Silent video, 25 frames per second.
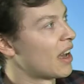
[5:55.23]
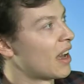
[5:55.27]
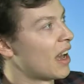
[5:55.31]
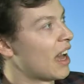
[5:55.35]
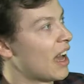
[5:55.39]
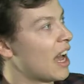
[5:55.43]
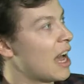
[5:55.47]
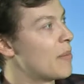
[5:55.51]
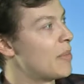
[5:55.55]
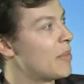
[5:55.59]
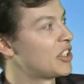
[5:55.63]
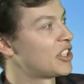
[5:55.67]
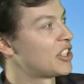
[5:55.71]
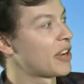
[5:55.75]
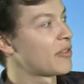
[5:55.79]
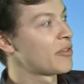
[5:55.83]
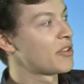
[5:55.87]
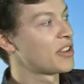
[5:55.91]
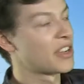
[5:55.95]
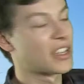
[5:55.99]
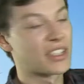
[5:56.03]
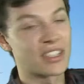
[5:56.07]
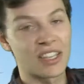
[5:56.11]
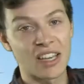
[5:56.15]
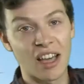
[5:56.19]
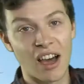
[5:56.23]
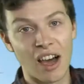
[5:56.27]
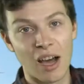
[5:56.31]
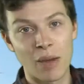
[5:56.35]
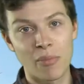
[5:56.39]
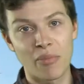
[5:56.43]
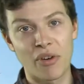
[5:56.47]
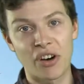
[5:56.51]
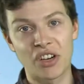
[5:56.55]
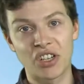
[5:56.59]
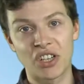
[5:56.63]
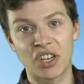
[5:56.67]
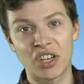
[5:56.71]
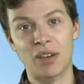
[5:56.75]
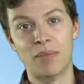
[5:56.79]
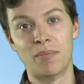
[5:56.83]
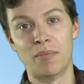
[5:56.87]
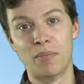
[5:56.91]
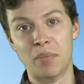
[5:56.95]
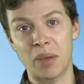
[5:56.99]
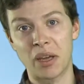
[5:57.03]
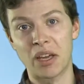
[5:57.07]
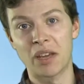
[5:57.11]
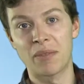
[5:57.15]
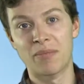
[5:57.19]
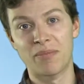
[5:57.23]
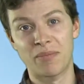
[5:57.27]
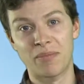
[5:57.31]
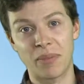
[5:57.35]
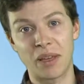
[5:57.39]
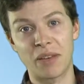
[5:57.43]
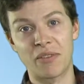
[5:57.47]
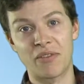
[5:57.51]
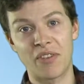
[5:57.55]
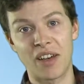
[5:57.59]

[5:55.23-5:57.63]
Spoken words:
But generally you can see high pressure being